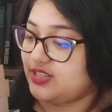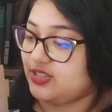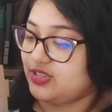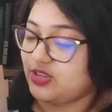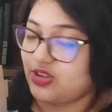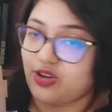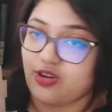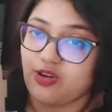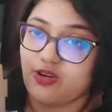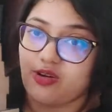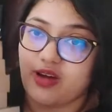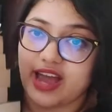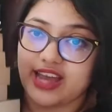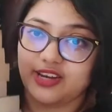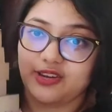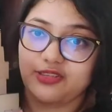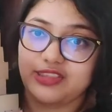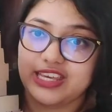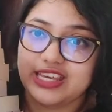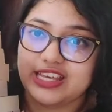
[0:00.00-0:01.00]
So
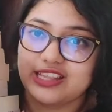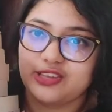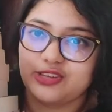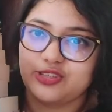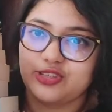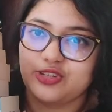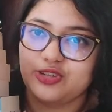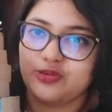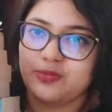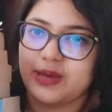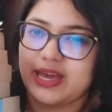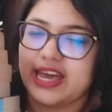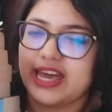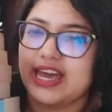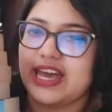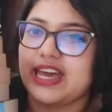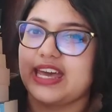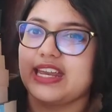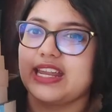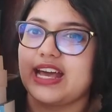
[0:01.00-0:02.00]
I don't think it looks too
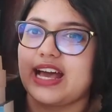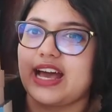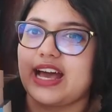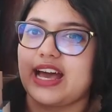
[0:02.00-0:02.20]
bad.